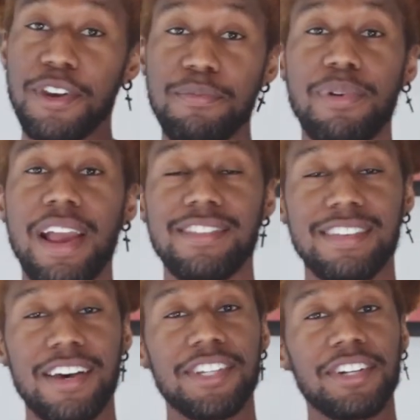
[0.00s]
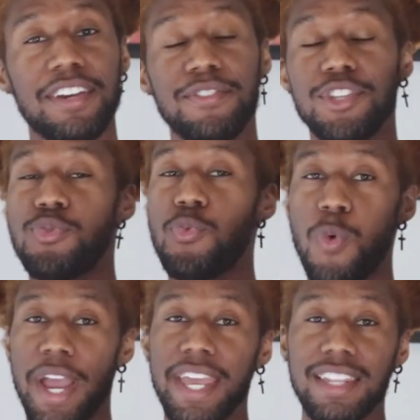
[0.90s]
some brands out there giving you
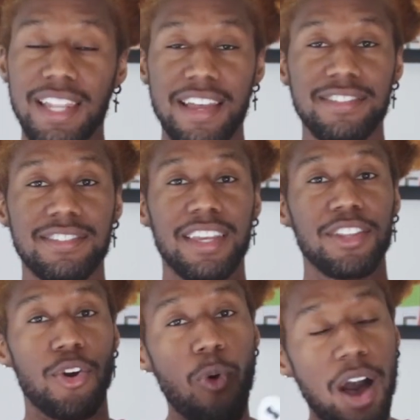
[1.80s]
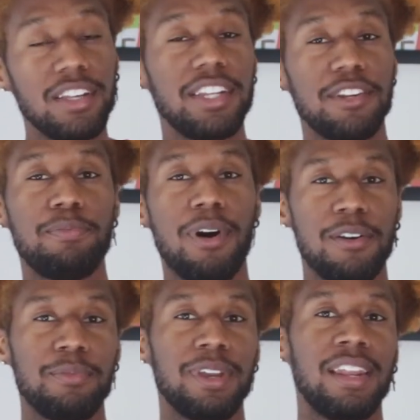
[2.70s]
way less in the quality
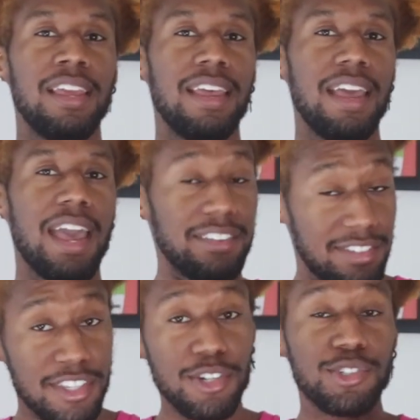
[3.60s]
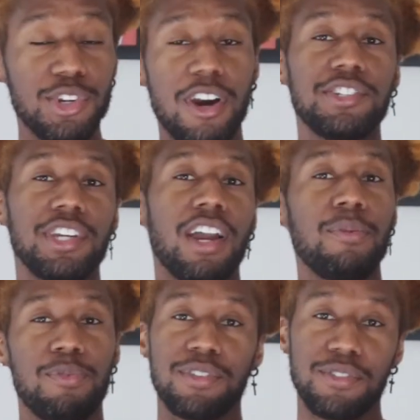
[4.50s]
department and still charging
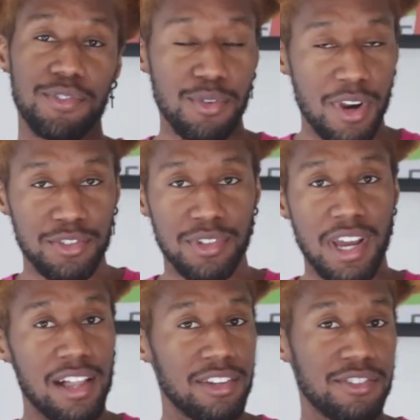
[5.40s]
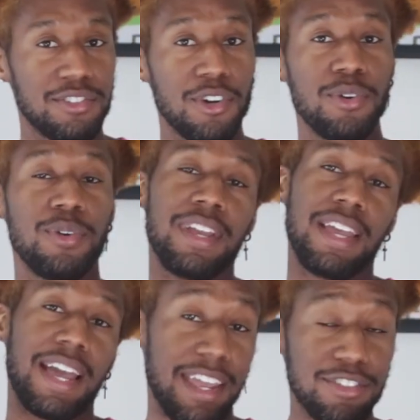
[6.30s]
upwards of $200. So
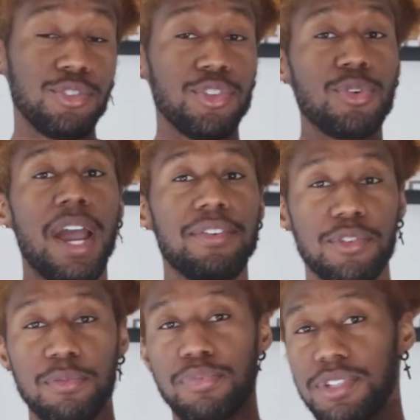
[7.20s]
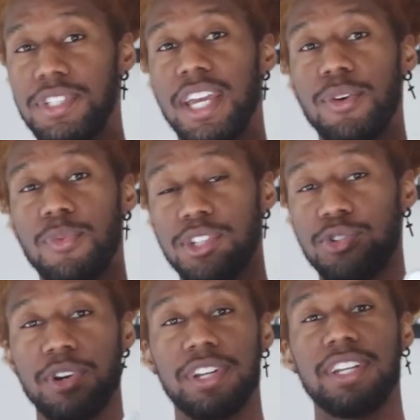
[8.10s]
I guess you do have to appreciate what
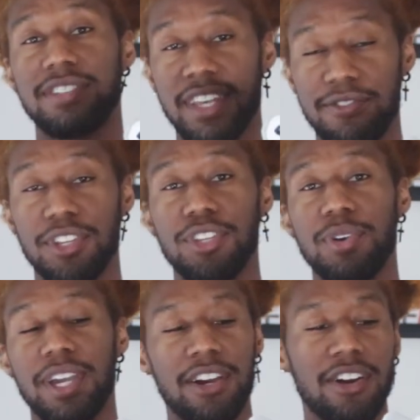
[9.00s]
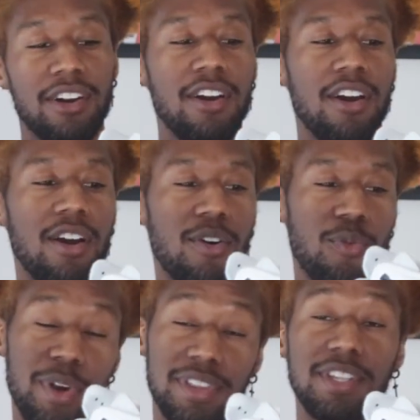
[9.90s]
Jordan is giving you here
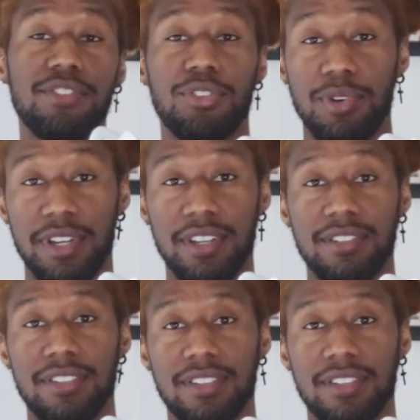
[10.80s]
with these threes.